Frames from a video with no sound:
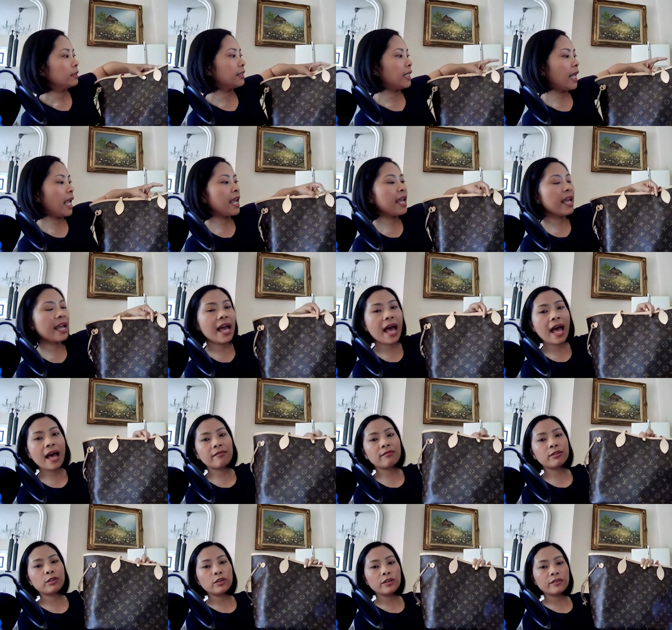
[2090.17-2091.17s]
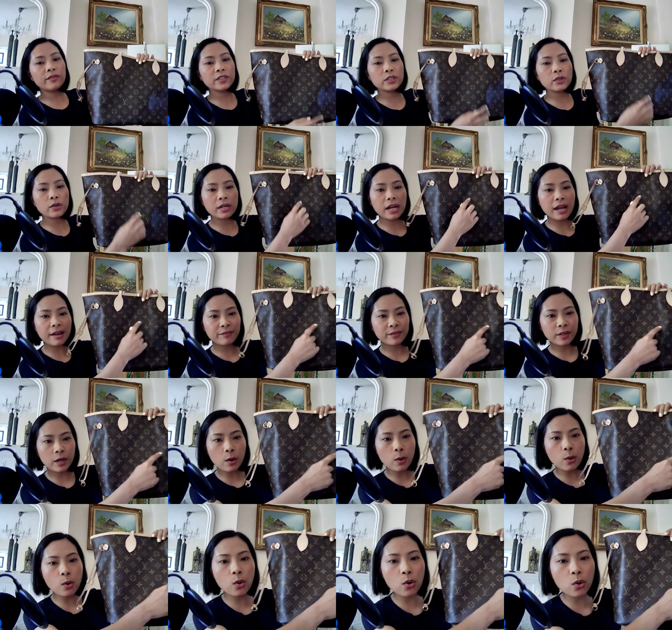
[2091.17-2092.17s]
They have, Louis Vuitton have
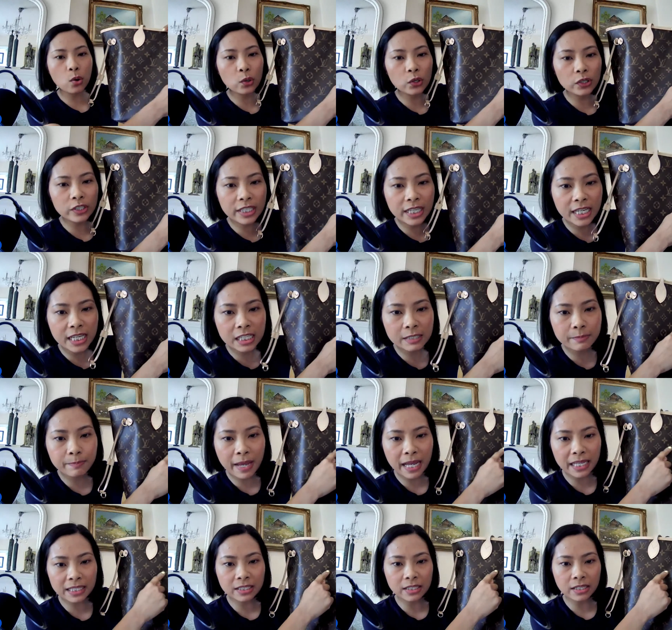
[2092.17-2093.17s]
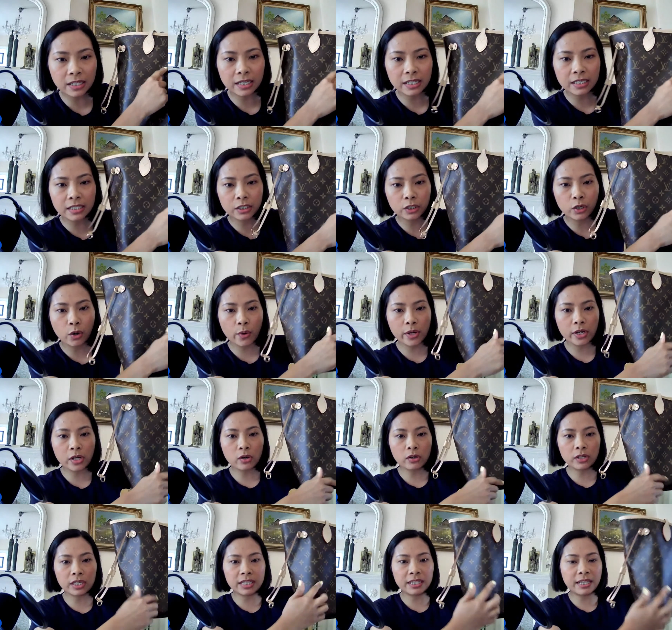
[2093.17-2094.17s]
got all of these patterns going
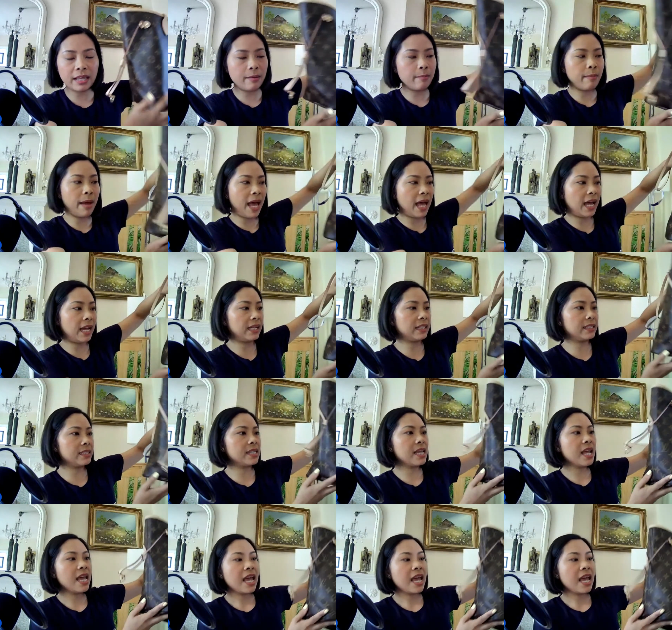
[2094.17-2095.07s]
on in their bags.